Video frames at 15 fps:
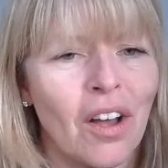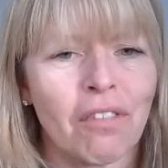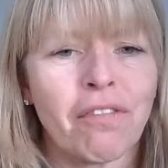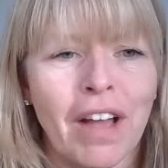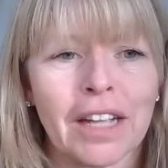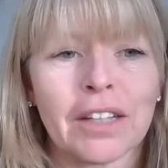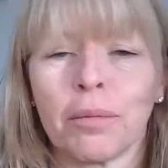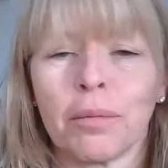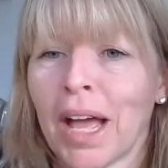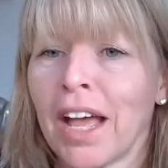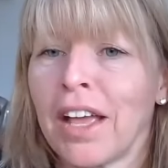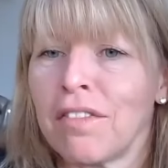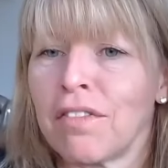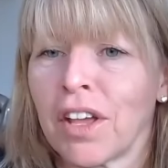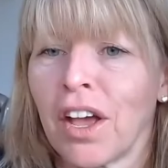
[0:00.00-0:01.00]
affect the
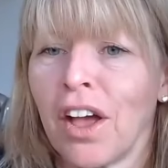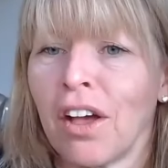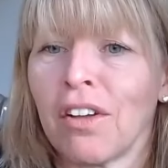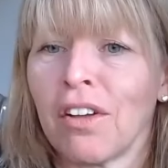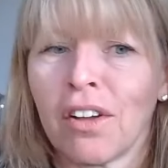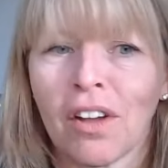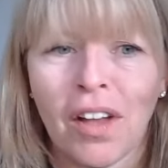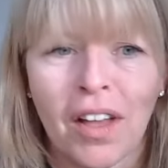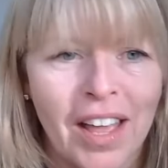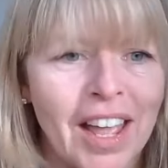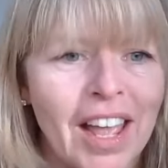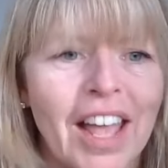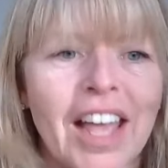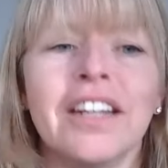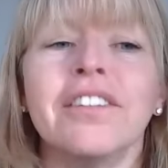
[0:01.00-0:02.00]
behavior
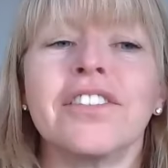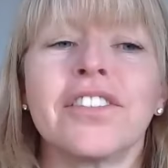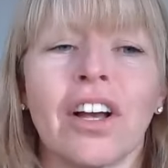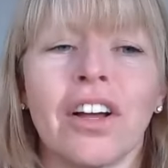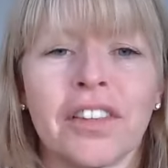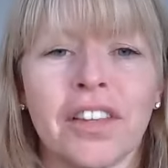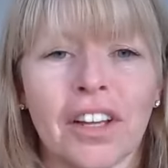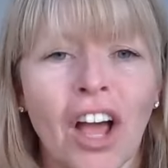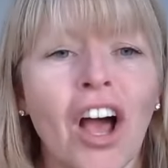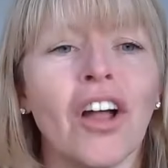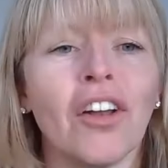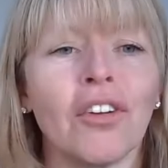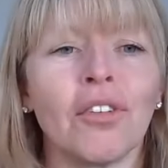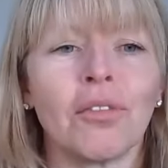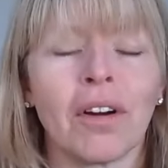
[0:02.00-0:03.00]
inside the
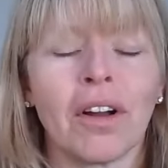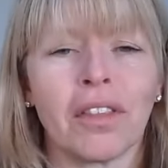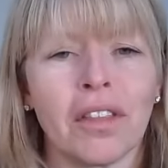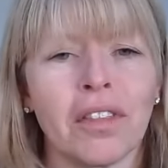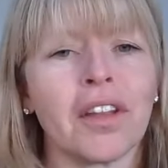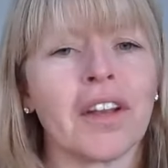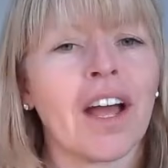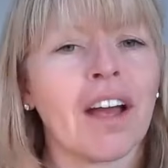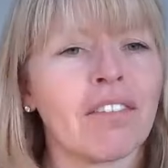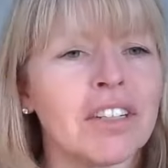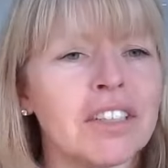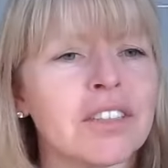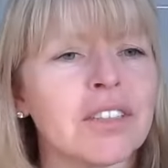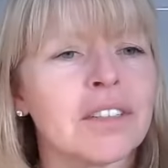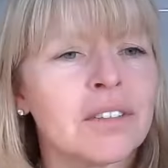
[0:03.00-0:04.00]
kernel rather than
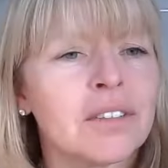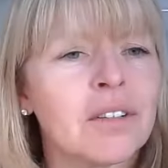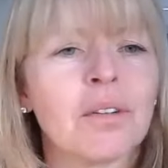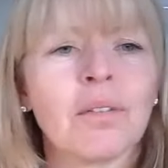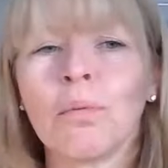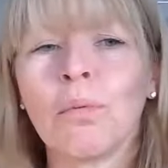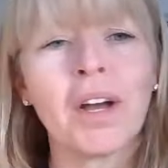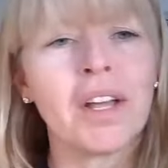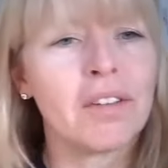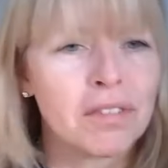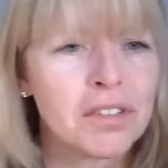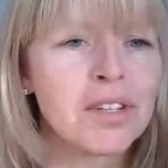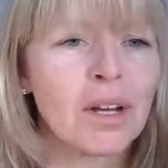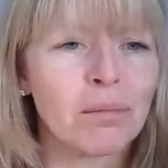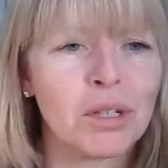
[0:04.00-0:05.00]
having to wait
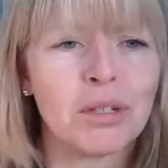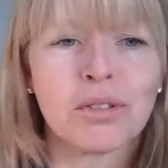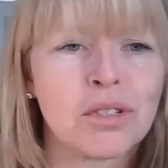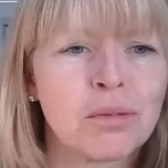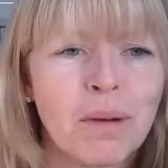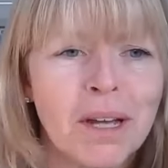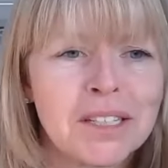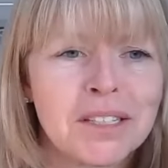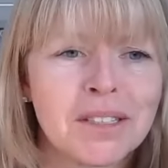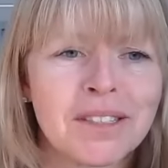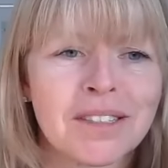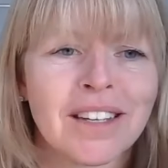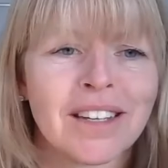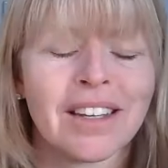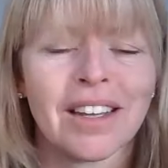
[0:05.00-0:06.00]
for some user
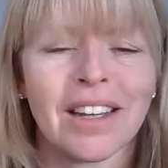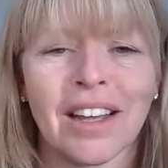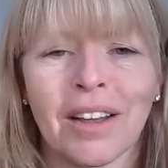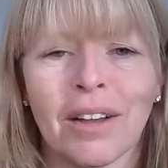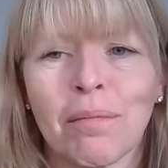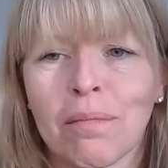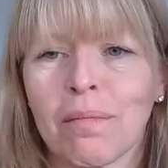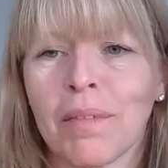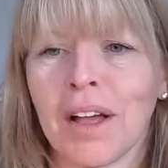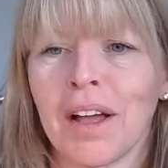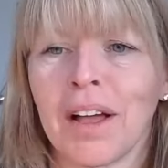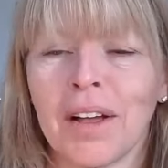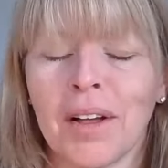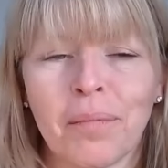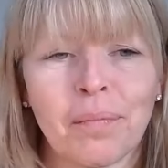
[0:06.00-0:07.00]
space
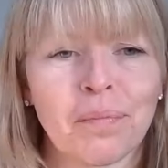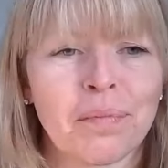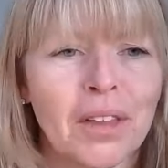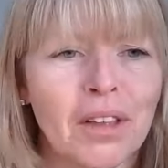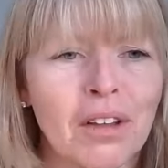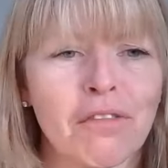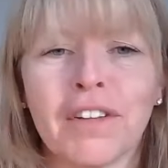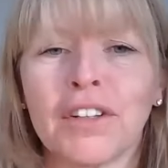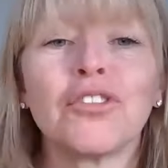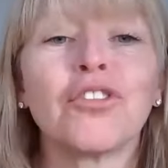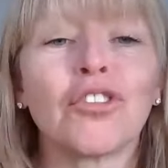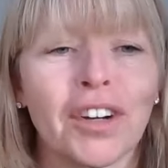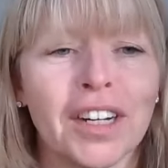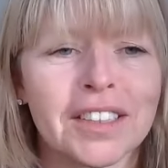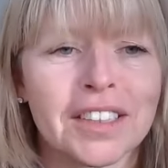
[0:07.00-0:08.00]
uh,
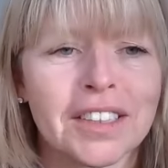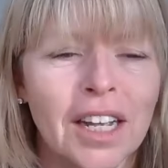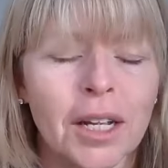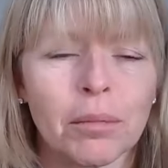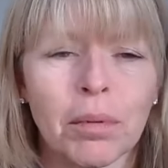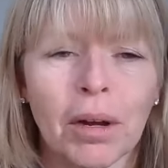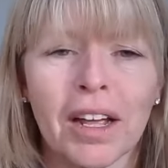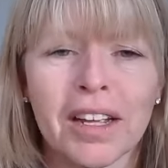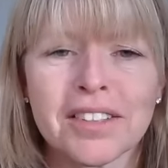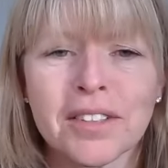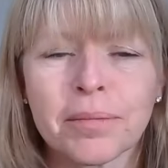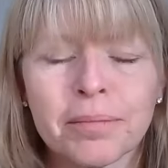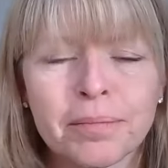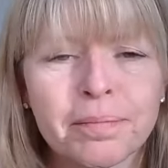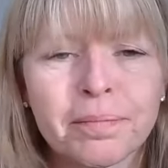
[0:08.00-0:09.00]
filtering to take
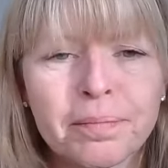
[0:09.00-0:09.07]
place.